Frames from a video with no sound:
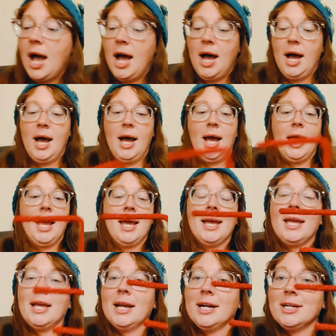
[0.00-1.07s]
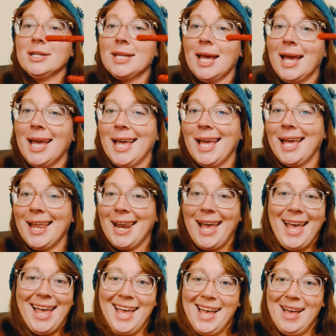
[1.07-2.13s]
Here's an
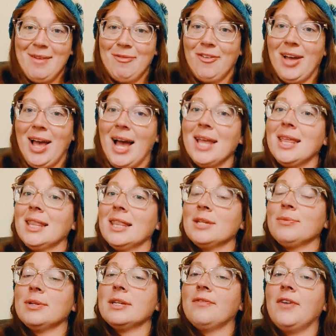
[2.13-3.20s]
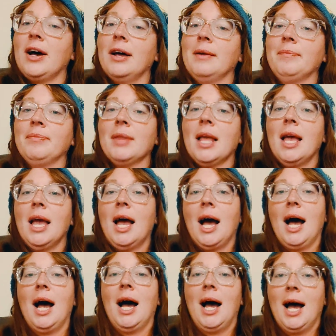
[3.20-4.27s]
F. I think this one's fun.
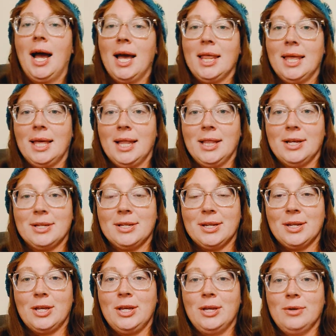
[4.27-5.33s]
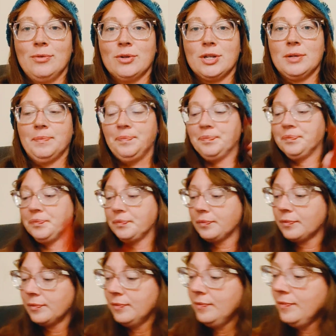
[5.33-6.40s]
I think it looks cute.
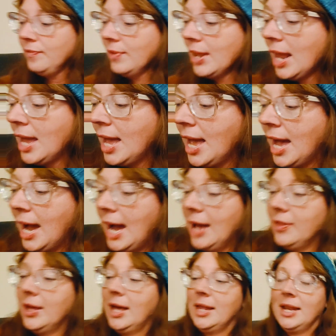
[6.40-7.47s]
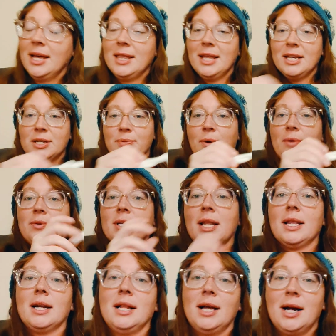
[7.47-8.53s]
And then this one was a
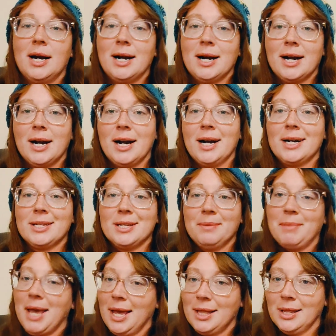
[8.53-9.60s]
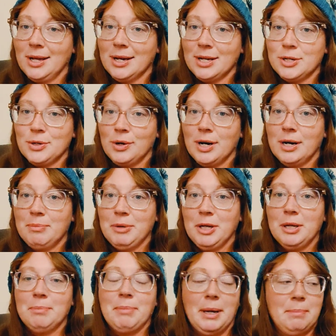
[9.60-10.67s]
little harder to make look
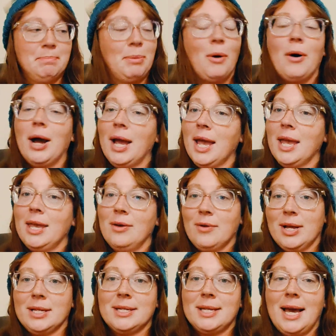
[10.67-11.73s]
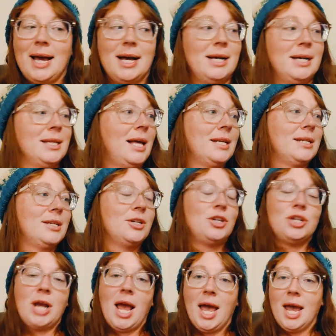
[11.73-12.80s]
adorable, but boy, you can tell that's a
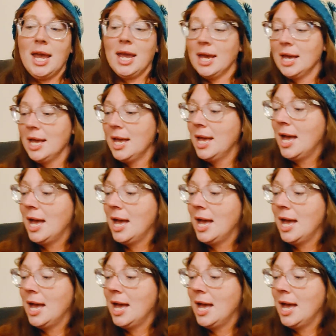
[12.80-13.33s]
J.